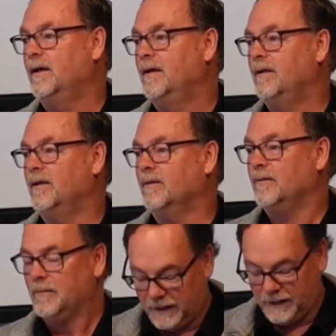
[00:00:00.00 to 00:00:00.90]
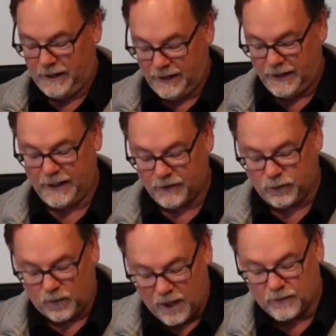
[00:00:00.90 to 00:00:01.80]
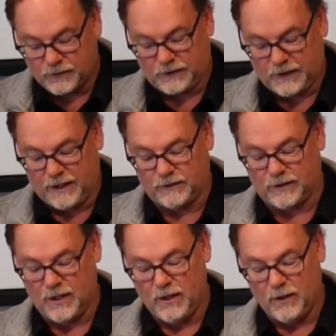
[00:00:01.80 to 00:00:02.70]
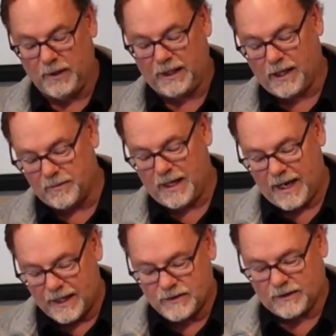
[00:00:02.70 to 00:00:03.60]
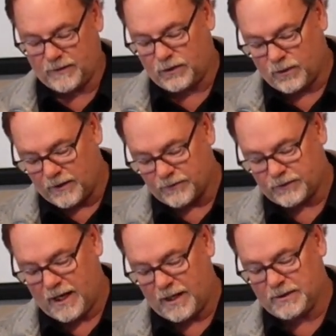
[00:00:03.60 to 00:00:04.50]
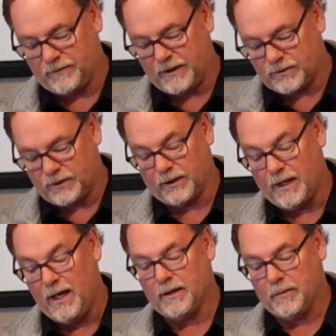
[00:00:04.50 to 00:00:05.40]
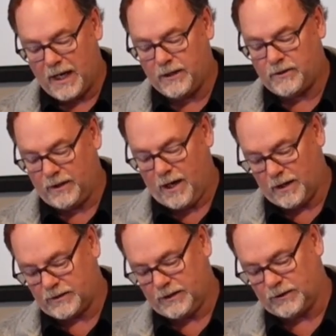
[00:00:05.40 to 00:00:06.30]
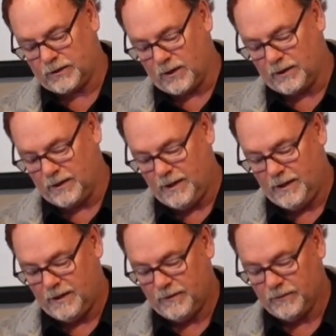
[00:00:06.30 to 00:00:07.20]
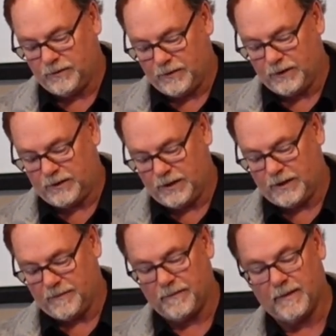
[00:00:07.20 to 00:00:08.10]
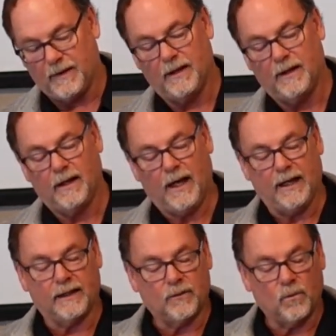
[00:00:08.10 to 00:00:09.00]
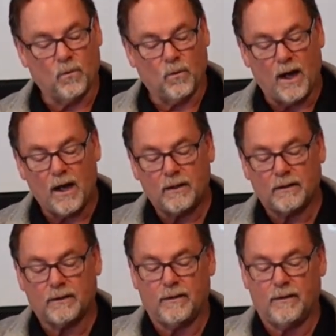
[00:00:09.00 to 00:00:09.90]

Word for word: you know but he had 12 sons who become the heads of the 12 tribes of israel the patriarchs as gord referred to them and while